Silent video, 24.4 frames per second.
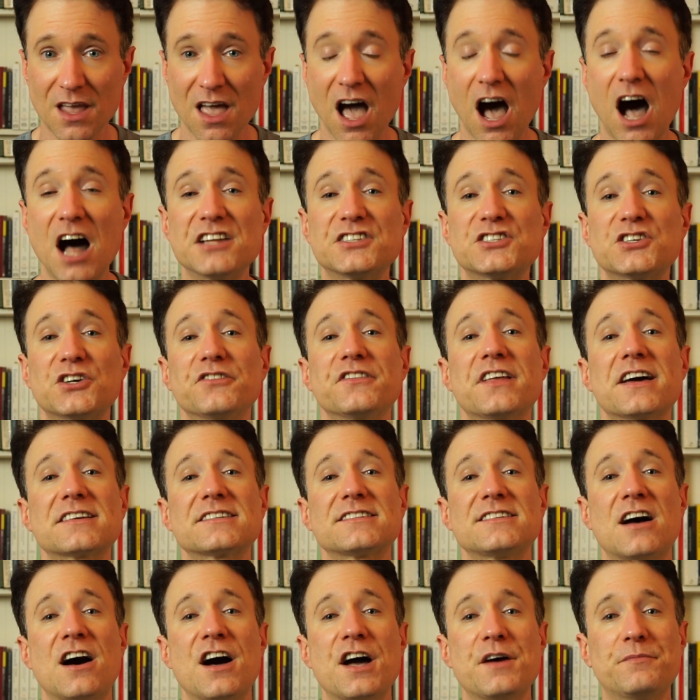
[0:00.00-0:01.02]
Until
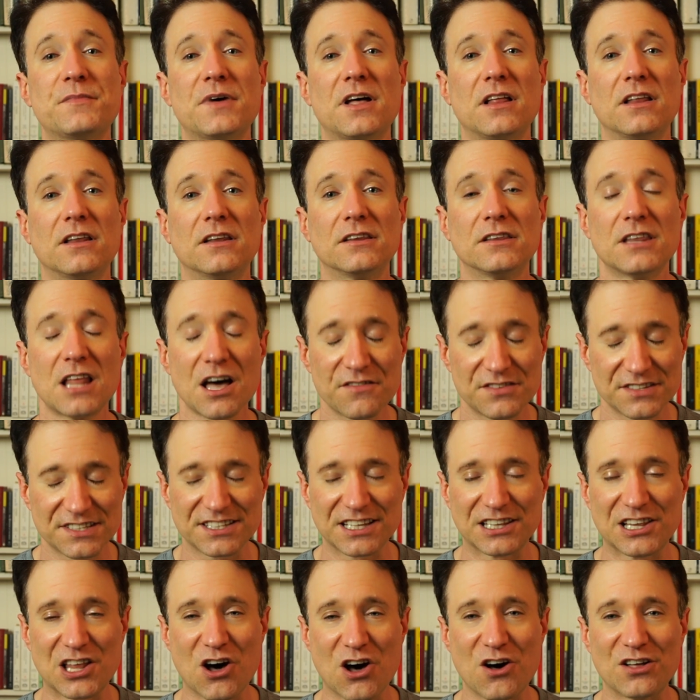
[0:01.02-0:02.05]
next time, love is
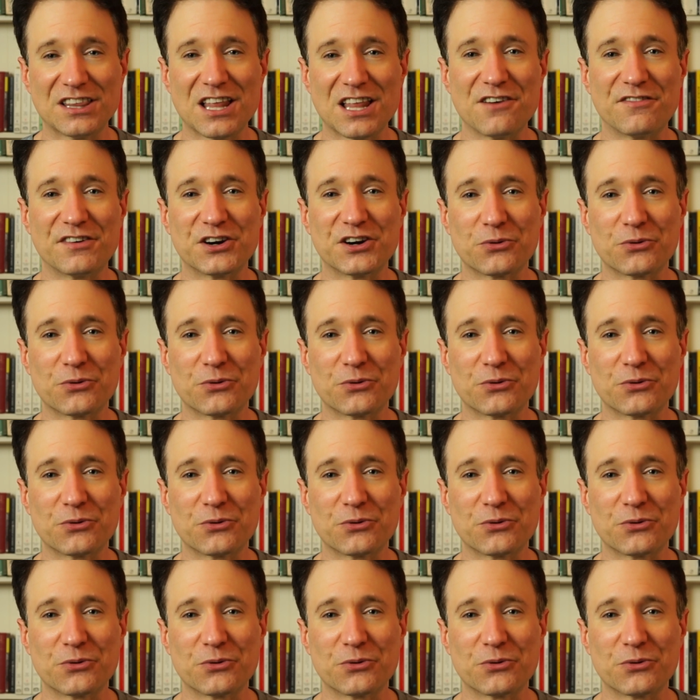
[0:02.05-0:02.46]
the law, love under